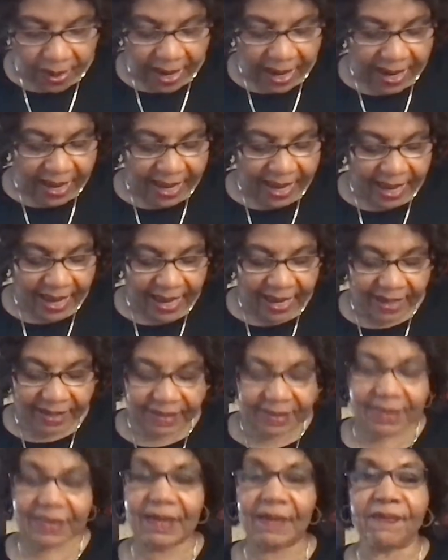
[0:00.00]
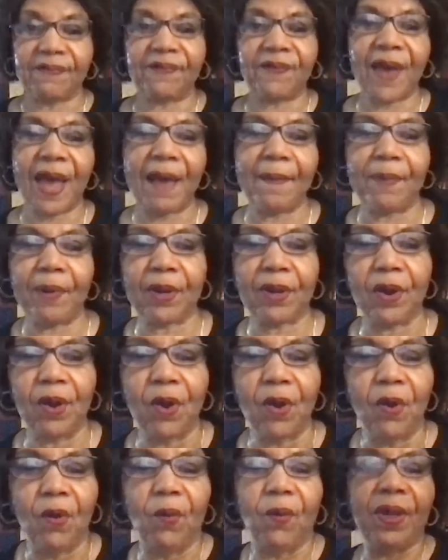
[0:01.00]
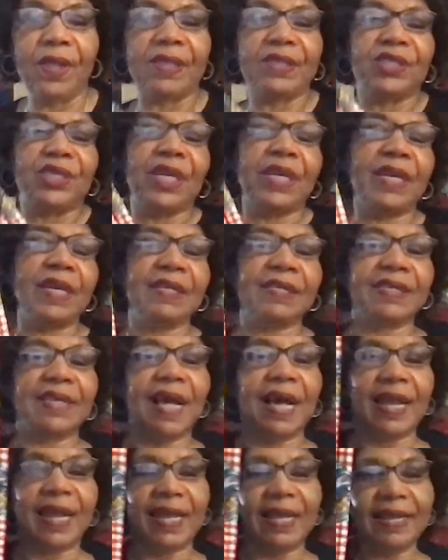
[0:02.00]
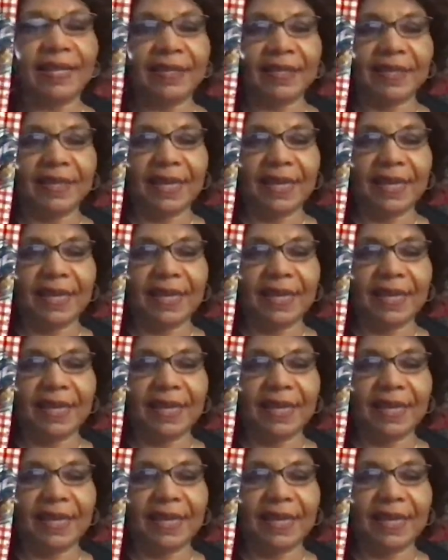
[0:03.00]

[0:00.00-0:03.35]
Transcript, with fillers: I had some fabric with chickens on it,